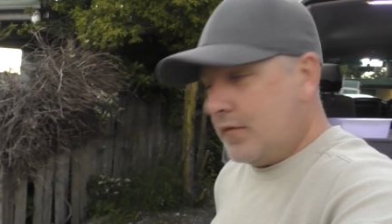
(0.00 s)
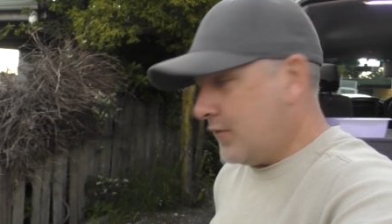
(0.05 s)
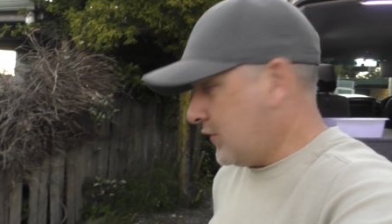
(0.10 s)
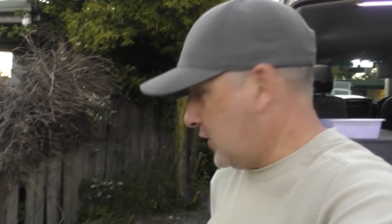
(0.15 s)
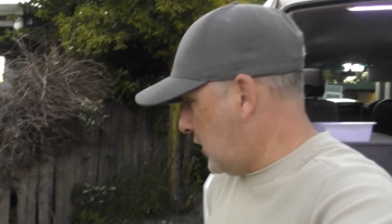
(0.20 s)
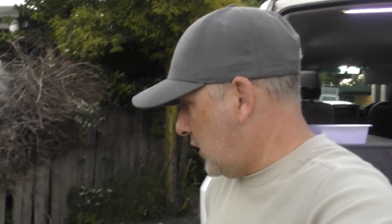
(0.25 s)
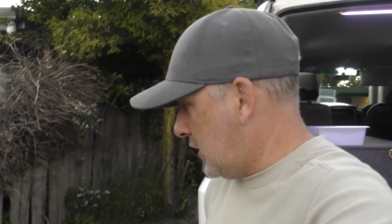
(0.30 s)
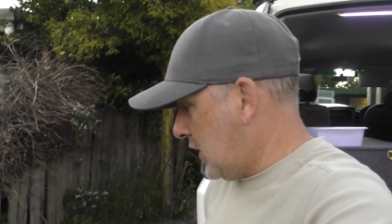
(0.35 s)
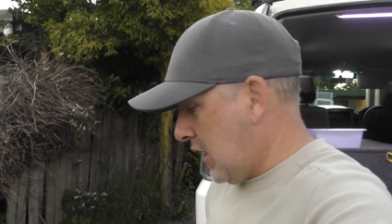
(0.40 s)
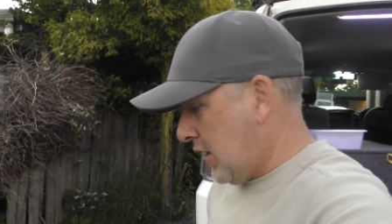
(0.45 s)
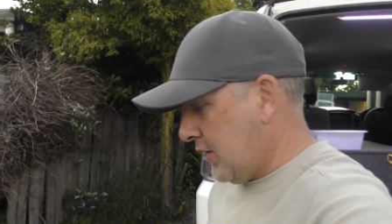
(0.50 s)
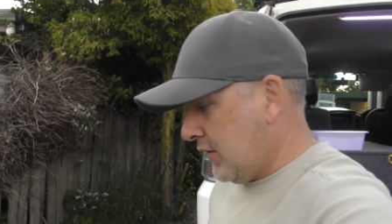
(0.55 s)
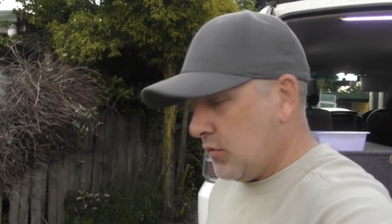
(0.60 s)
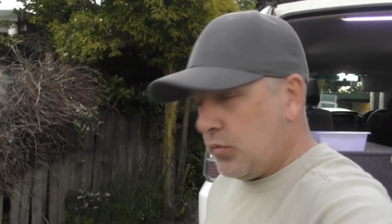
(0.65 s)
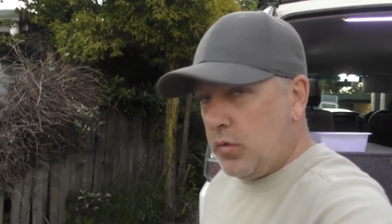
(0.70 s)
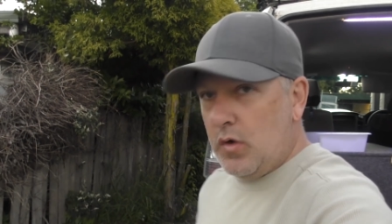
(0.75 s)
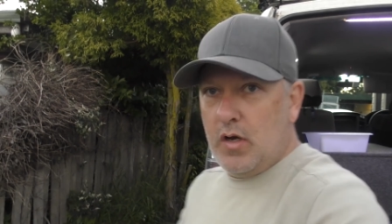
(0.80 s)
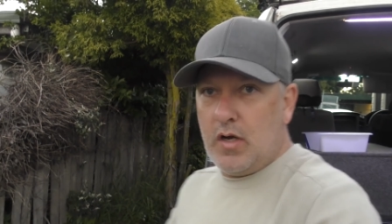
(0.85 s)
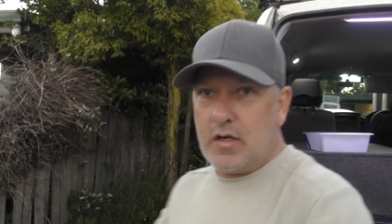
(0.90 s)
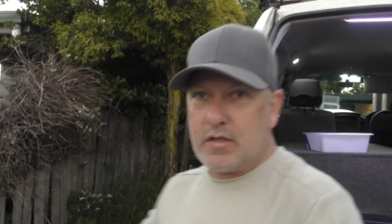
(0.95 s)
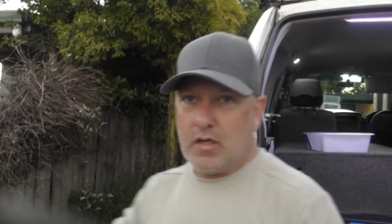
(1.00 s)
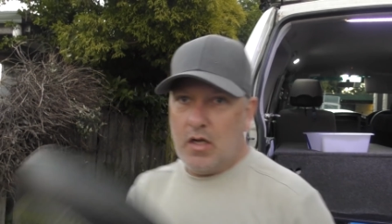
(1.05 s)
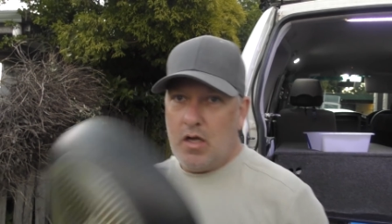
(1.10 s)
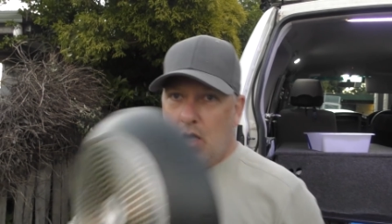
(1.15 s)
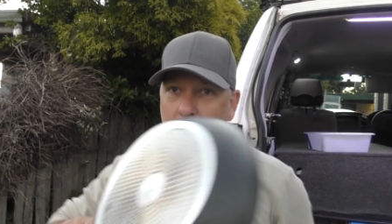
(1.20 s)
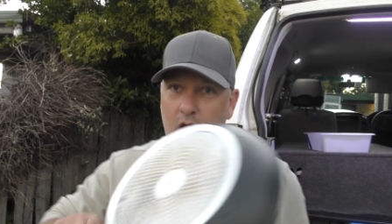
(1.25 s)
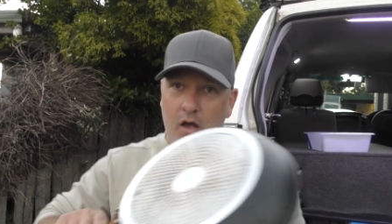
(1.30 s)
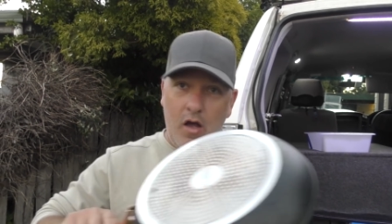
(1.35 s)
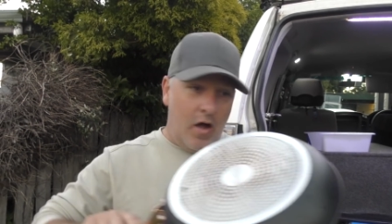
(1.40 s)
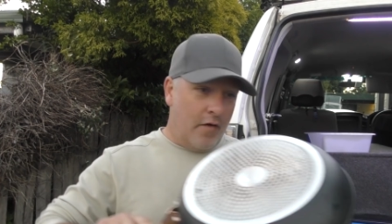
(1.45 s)
of showing you how this works,
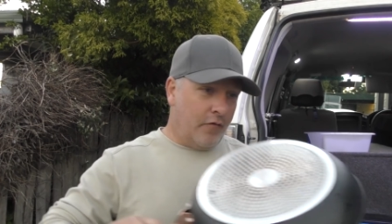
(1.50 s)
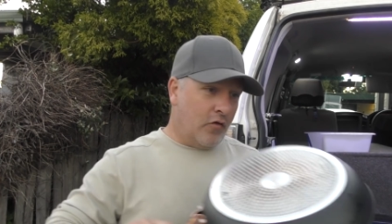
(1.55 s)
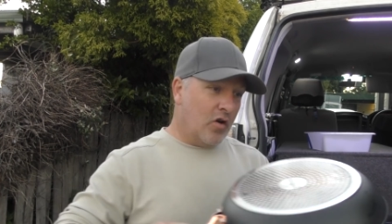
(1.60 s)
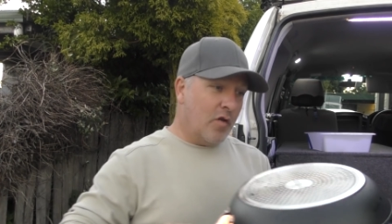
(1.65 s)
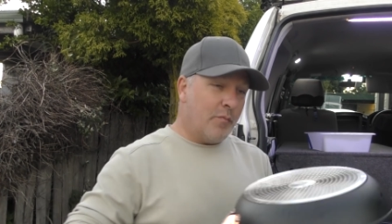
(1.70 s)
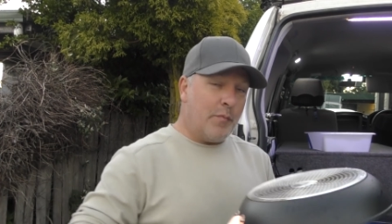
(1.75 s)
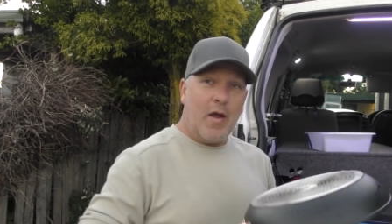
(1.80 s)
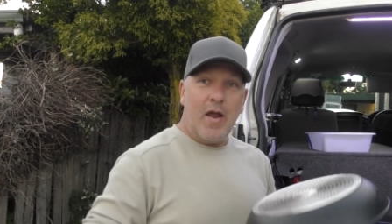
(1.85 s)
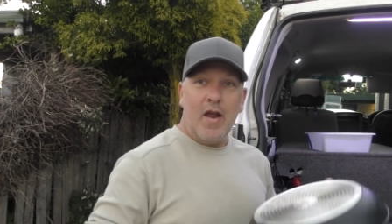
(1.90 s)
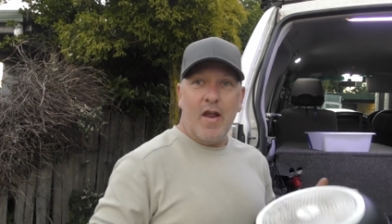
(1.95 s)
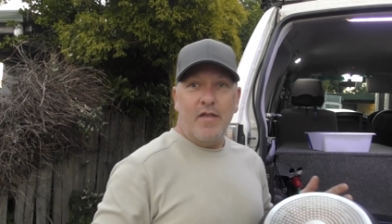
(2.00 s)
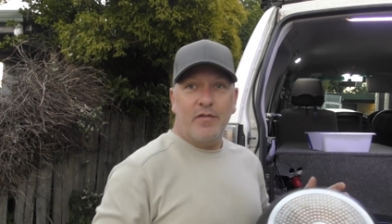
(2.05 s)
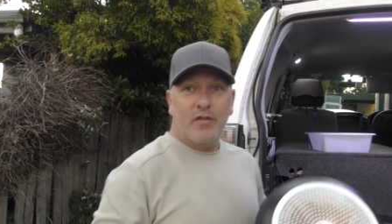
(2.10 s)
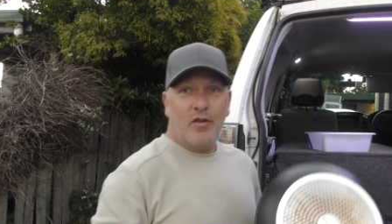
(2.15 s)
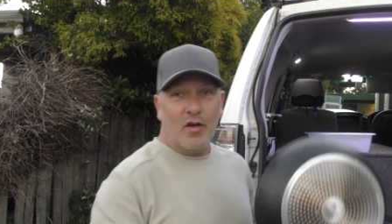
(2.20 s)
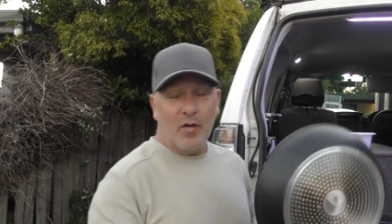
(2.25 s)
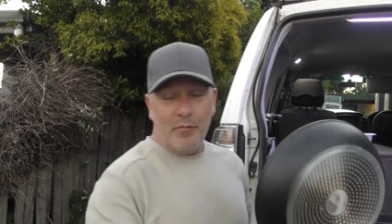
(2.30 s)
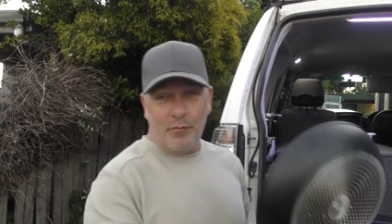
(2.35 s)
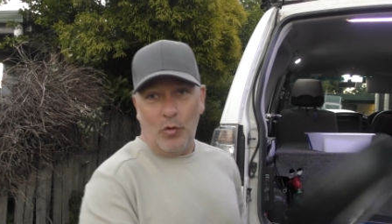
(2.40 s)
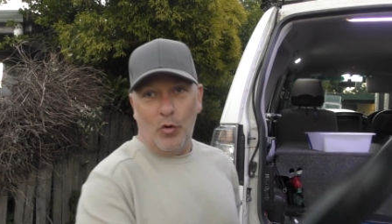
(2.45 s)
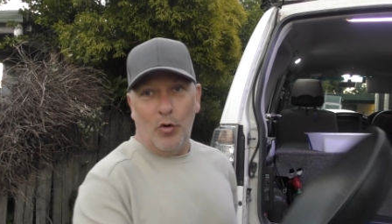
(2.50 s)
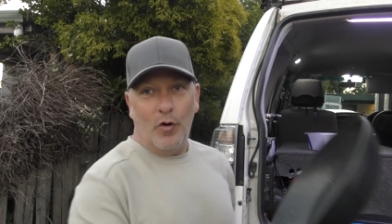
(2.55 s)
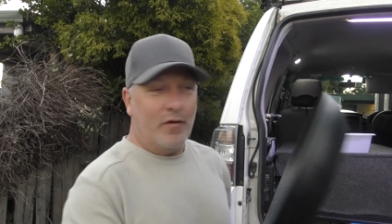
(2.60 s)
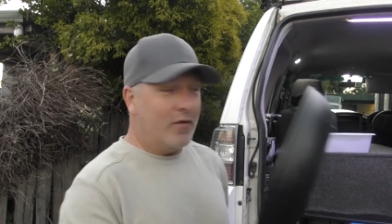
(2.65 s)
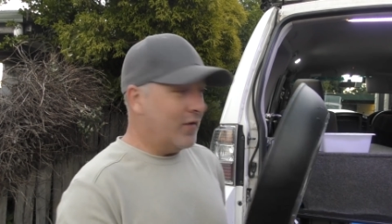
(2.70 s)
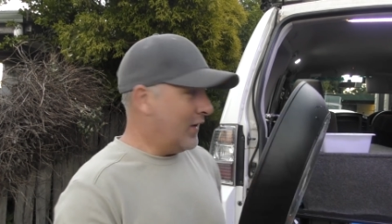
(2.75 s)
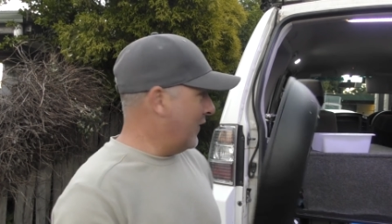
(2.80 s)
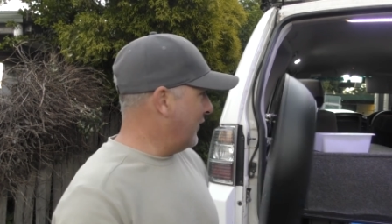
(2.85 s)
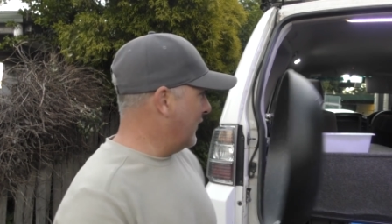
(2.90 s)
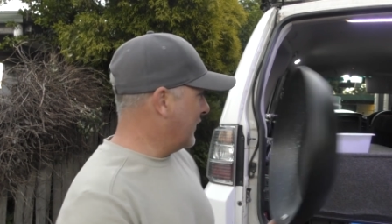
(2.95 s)
I've got a pan that I bought
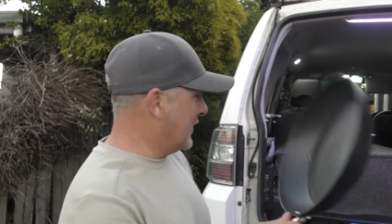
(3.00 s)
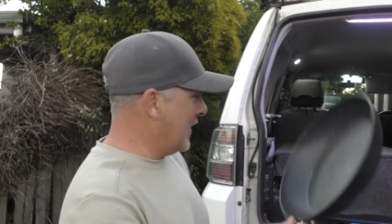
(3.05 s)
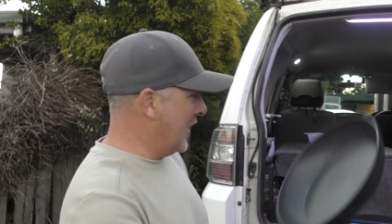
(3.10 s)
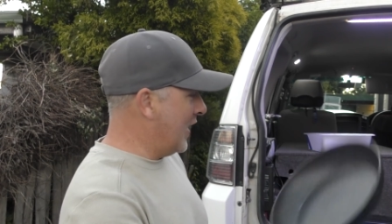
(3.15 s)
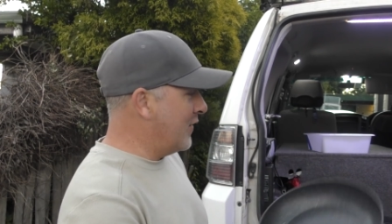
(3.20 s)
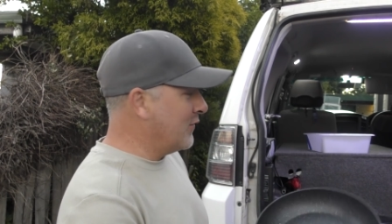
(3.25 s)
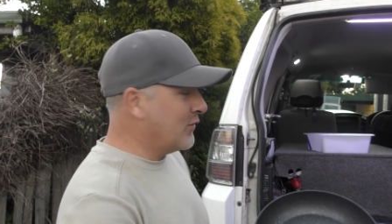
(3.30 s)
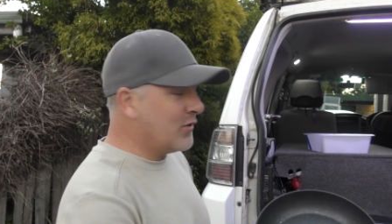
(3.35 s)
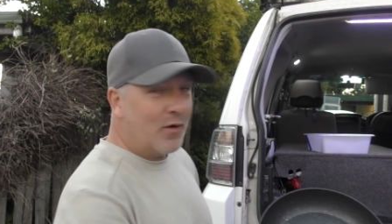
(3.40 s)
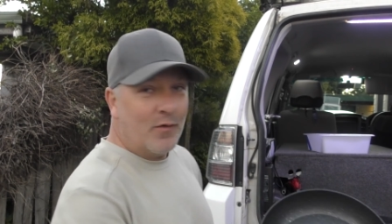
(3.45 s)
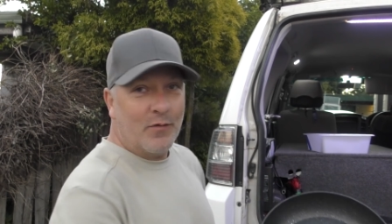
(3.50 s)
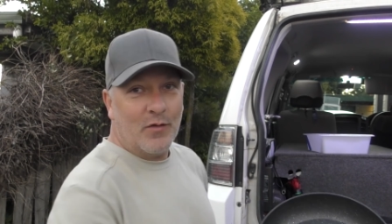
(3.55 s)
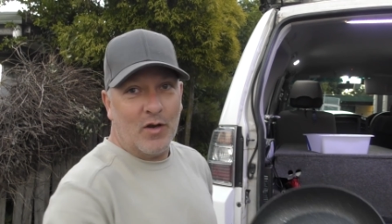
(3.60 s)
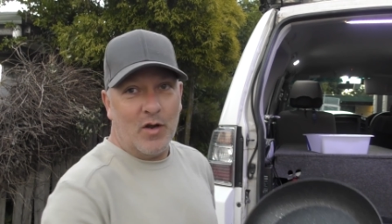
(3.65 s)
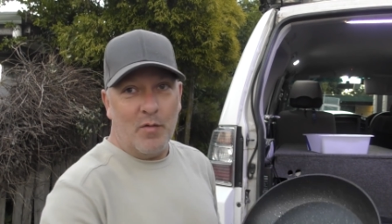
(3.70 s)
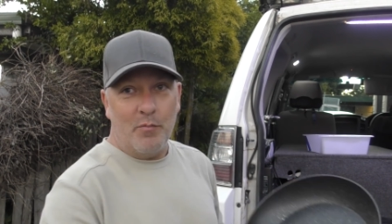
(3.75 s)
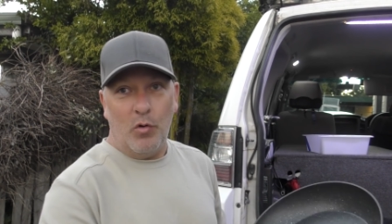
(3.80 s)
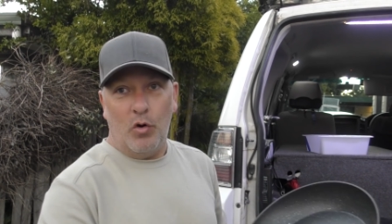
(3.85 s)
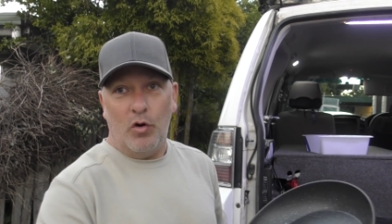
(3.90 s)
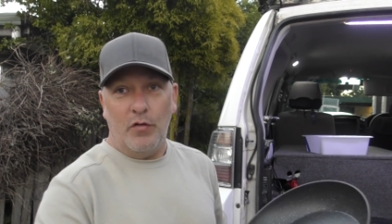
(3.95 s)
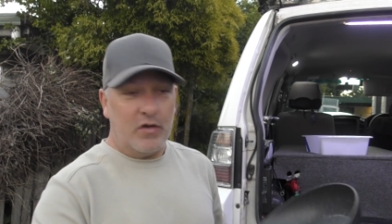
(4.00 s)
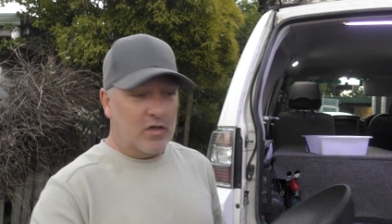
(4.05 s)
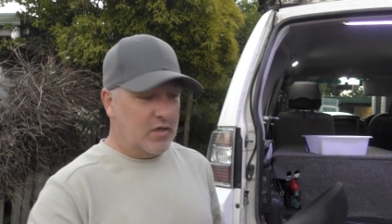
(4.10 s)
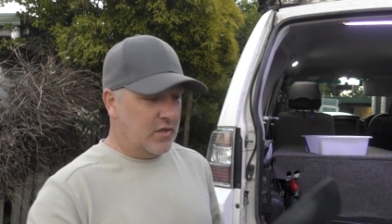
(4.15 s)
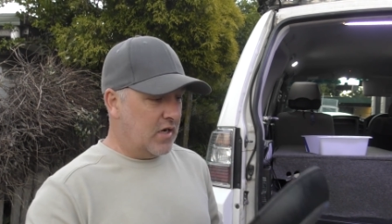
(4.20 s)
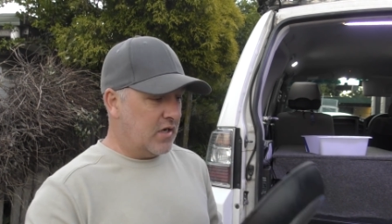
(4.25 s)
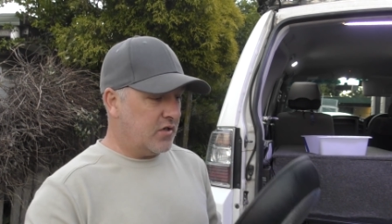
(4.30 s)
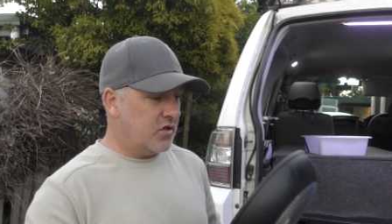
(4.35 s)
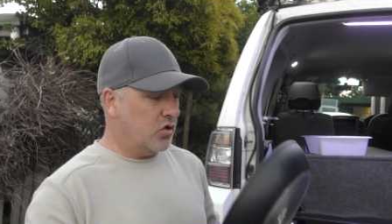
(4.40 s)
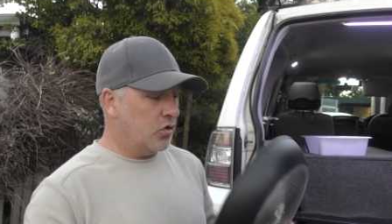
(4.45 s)
at the same time that I bought the
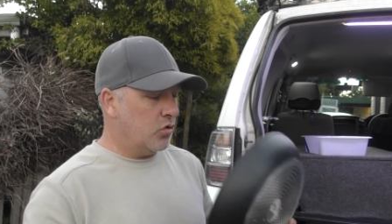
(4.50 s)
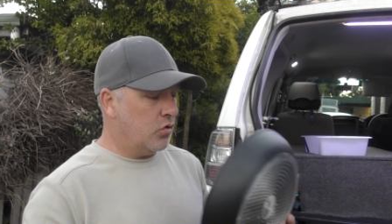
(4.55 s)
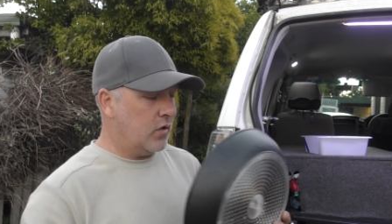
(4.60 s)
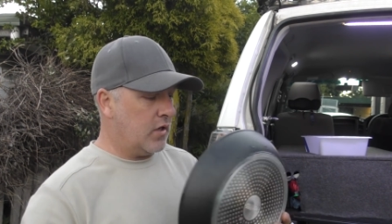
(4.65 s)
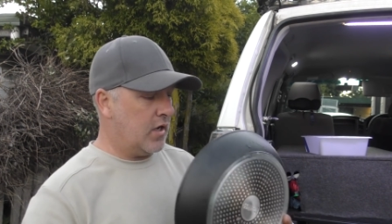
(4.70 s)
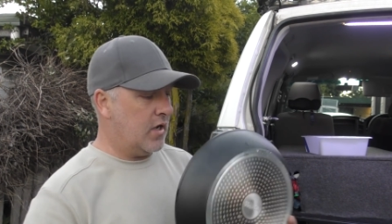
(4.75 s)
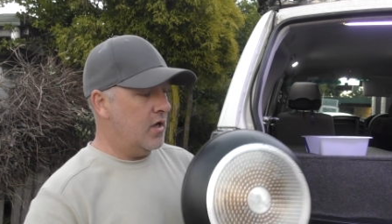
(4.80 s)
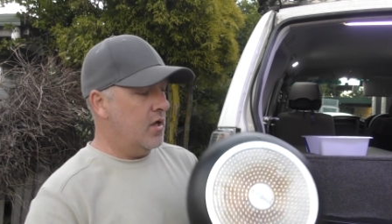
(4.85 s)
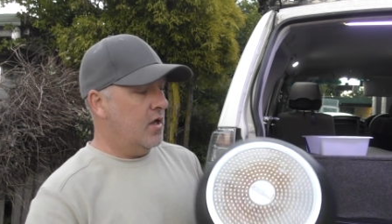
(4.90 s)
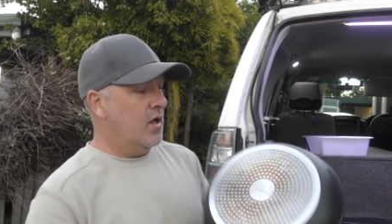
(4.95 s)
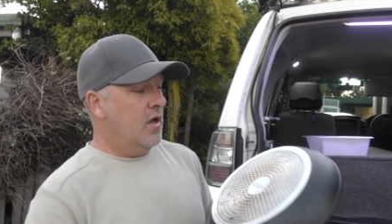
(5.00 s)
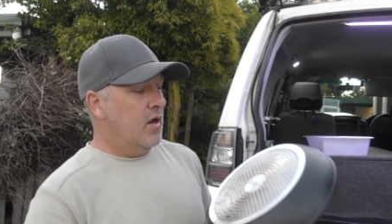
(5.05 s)
induction cooker.